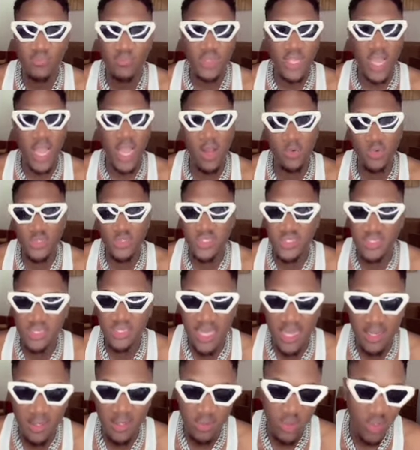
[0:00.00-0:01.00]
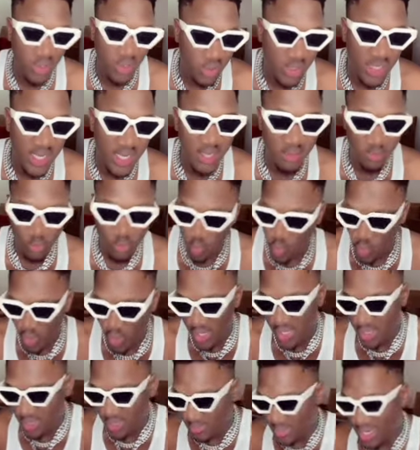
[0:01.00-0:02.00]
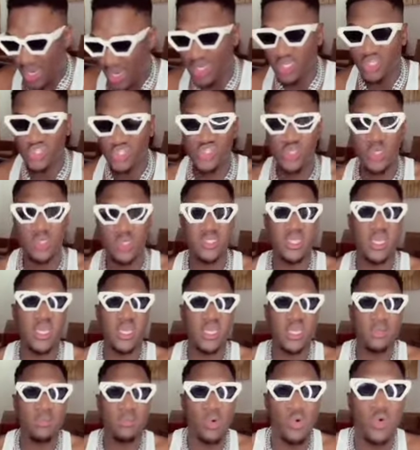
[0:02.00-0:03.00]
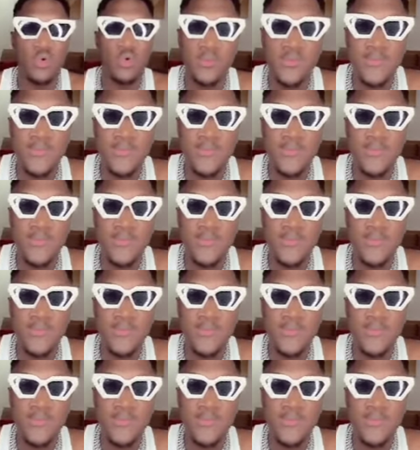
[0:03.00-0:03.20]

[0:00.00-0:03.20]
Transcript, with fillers: I wasn't like gonna like wear them kind of shirts anymore.